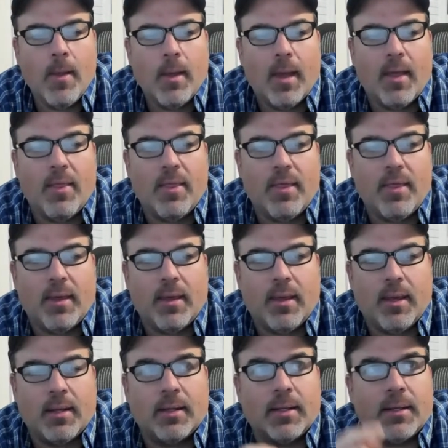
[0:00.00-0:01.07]
And
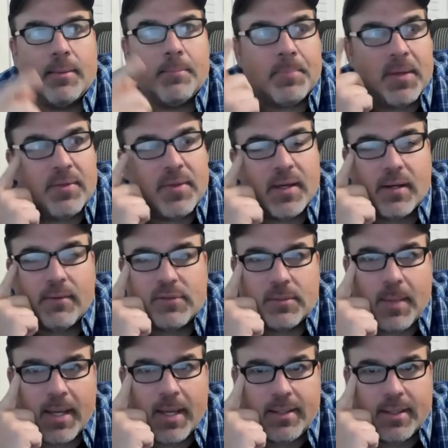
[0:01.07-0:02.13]
then be thinking of some
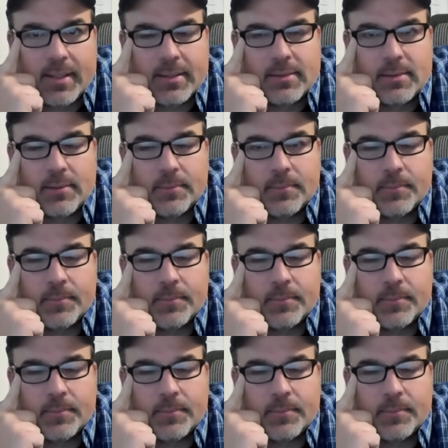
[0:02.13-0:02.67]
ideas